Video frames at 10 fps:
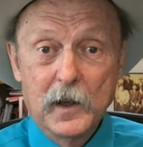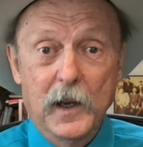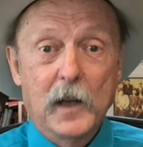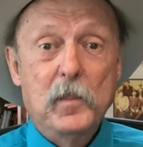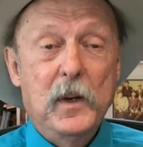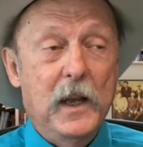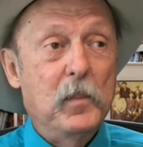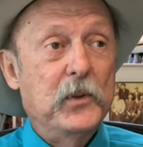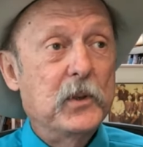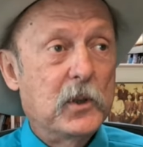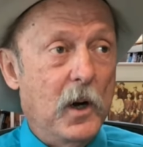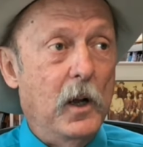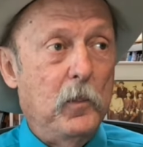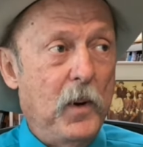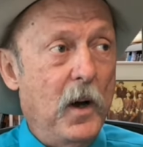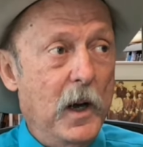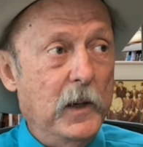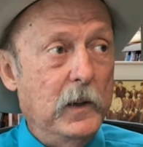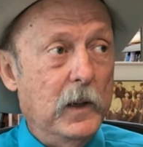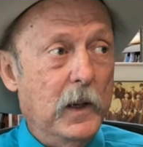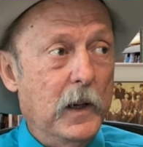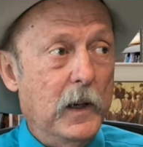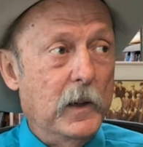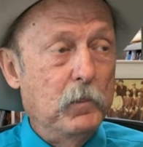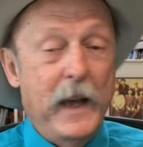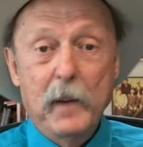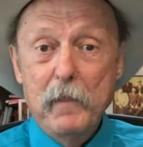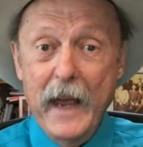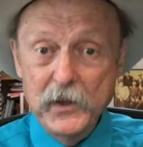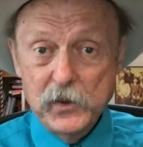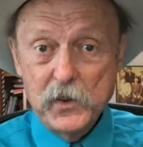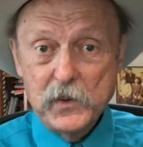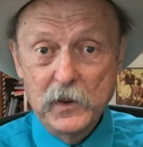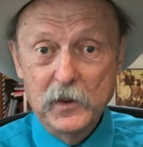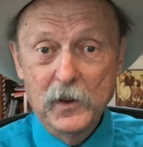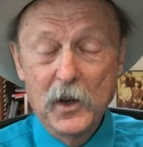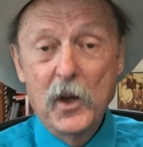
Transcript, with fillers: had been able to call upon Bat Masterson